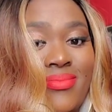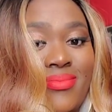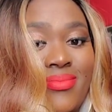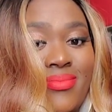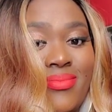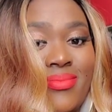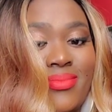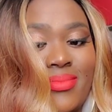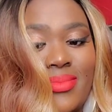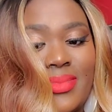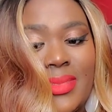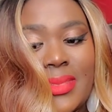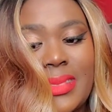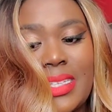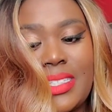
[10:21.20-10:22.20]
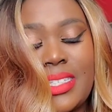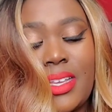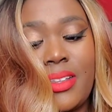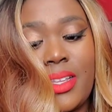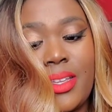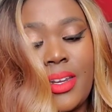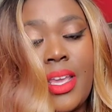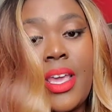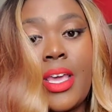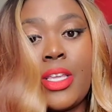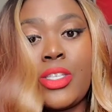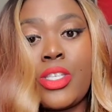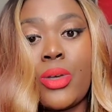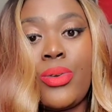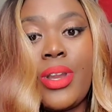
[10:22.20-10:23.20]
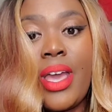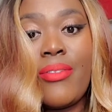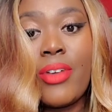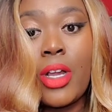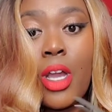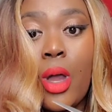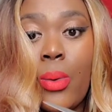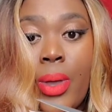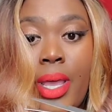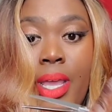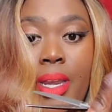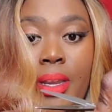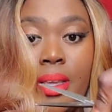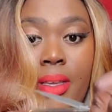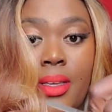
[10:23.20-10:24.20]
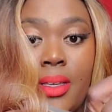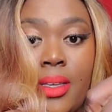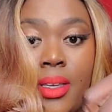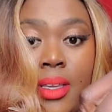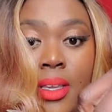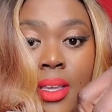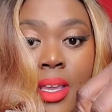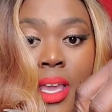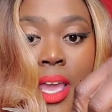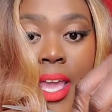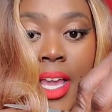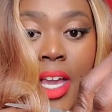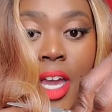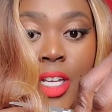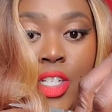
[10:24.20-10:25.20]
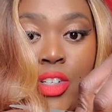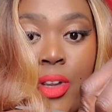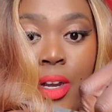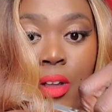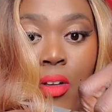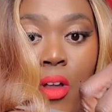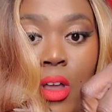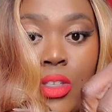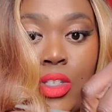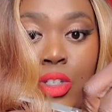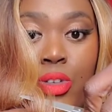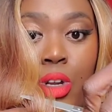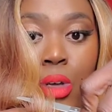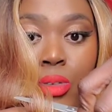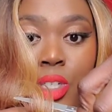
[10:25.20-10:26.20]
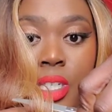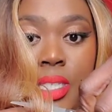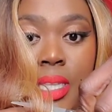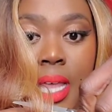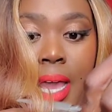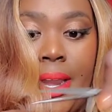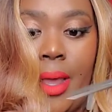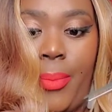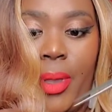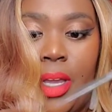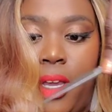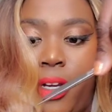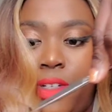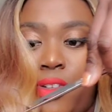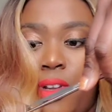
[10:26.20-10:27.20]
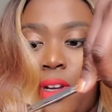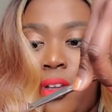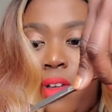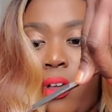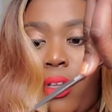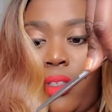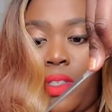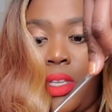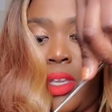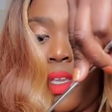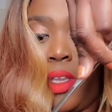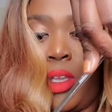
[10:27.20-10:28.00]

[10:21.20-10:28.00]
I'm telling. So never go in and cut straight across. You don't just line up and cut straight across.